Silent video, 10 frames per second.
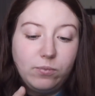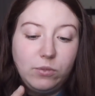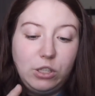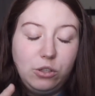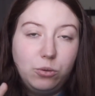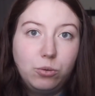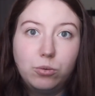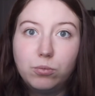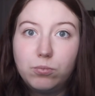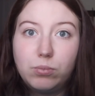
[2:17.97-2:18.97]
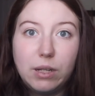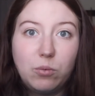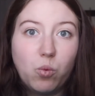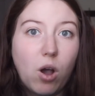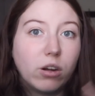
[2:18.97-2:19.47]
You
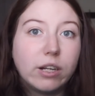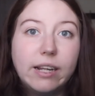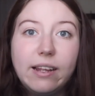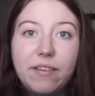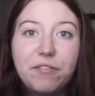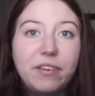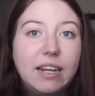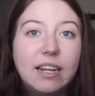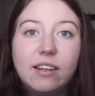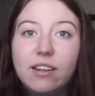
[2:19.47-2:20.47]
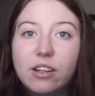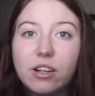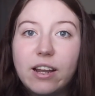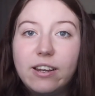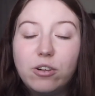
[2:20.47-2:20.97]
can water it and feed it in here
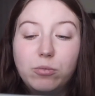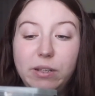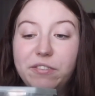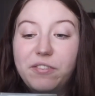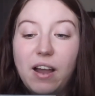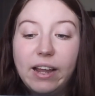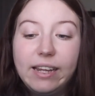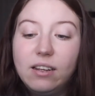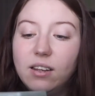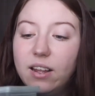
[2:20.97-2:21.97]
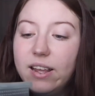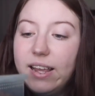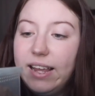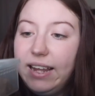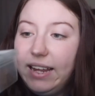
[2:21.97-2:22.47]
and it'll be fine.
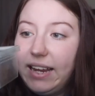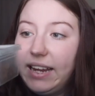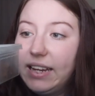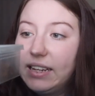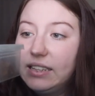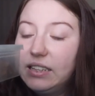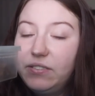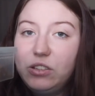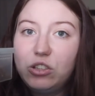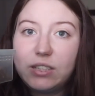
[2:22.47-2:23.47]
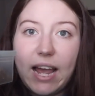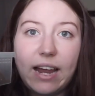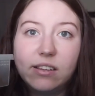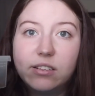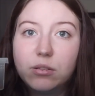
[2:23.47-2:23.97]
And if you just
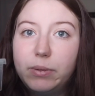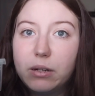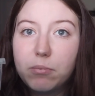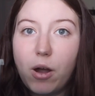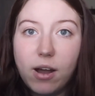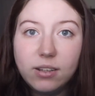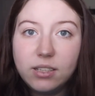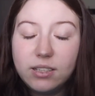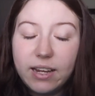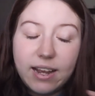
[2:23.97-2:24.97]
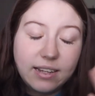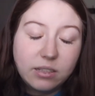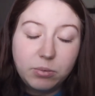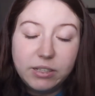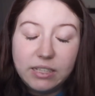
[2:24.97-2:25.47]
add a little bit of moss, it has
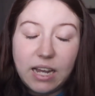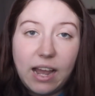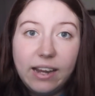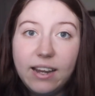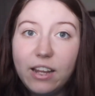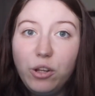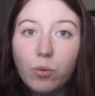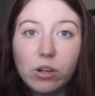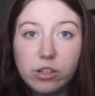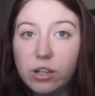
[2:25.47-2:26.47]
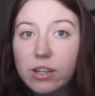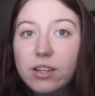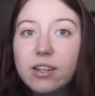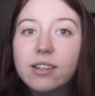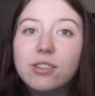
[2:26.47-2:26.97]
a place to hide and you are
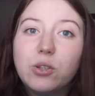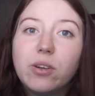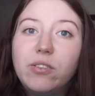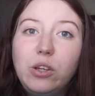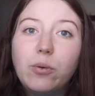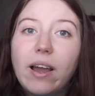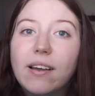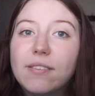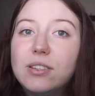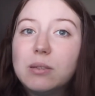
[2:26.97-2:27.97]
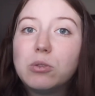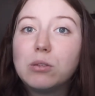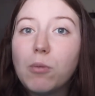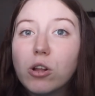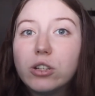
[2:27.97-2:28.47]
good. So if you have some
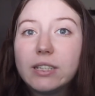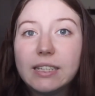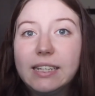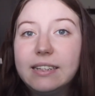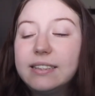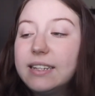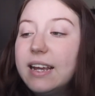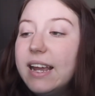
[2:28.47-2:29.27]
smaller slings,